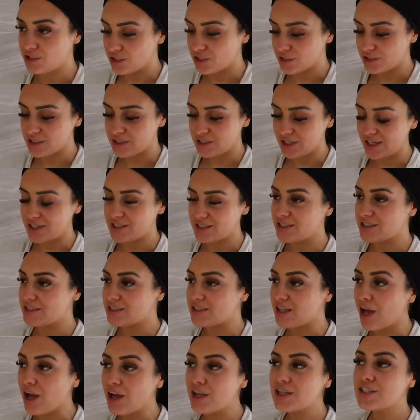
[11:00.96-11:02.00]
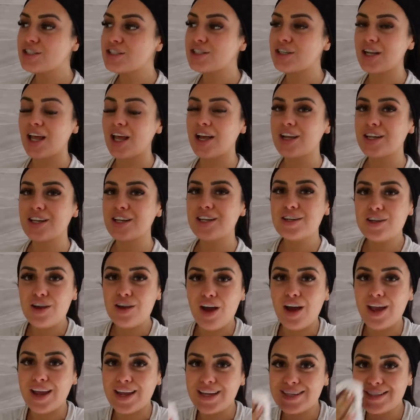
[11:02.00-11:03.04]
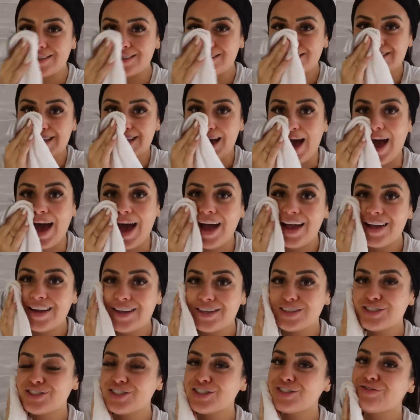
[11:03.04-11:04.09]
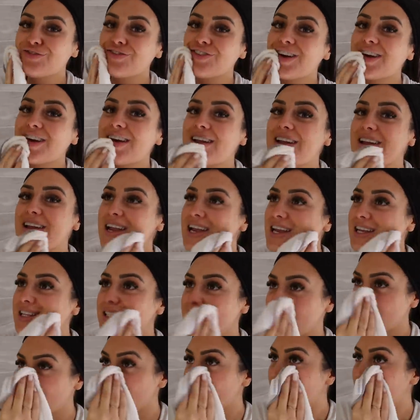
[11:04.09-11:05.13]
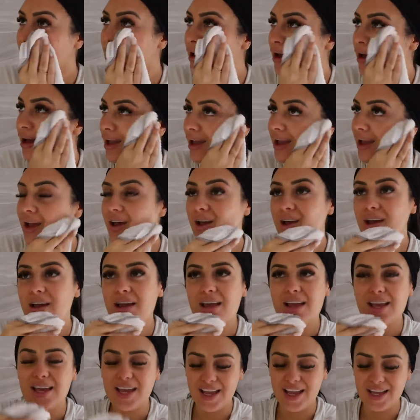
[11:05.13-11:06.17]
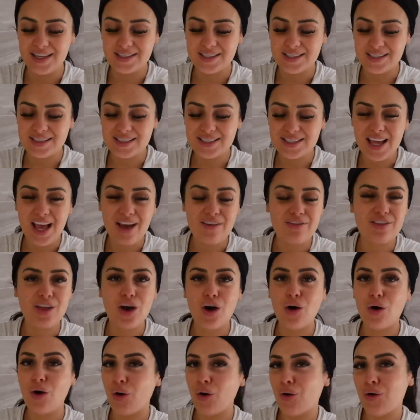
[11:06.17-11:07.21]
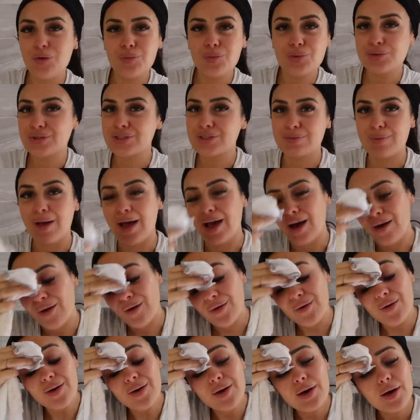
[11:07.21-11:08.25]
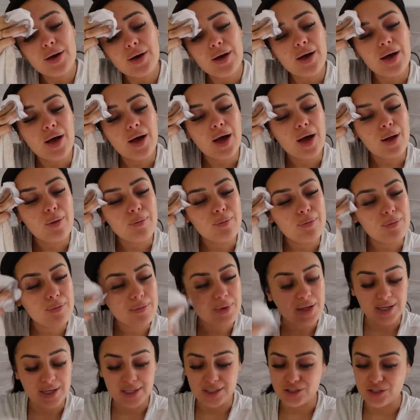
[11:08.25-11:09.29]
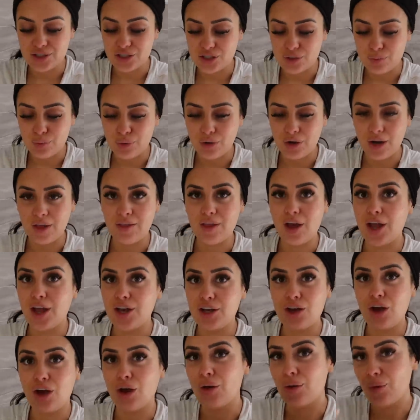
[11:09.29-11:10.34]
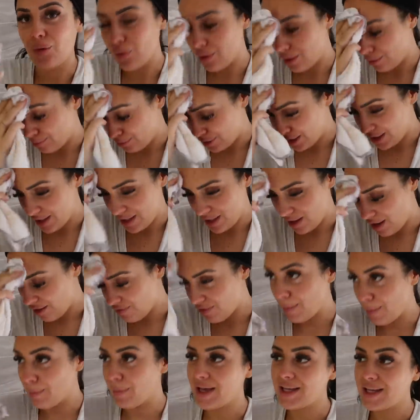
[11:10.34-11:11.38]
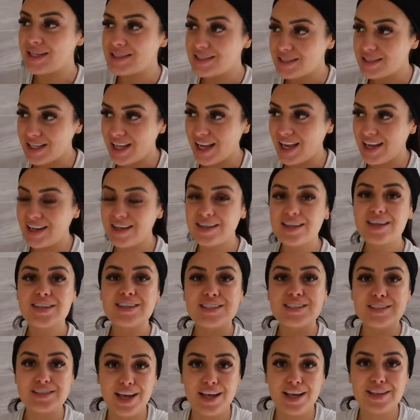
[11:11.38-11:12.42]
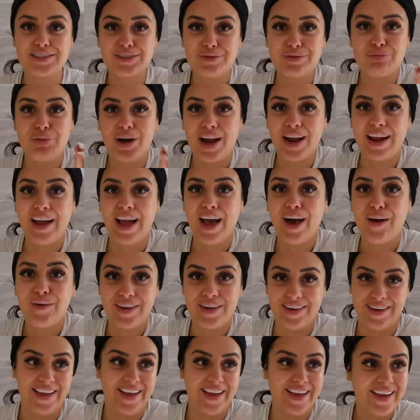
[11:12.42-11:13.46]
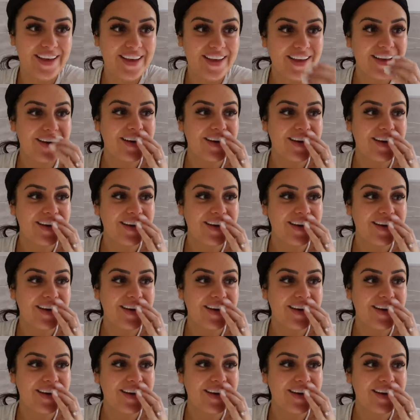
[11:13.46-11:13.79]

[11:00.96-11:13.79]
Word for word: just, it's such like a nice tan. It's just really easy to apply. It doesn't have that horrible smell. Um, and it's just a product that I know I'm gonna love and my skin doesn't break out in it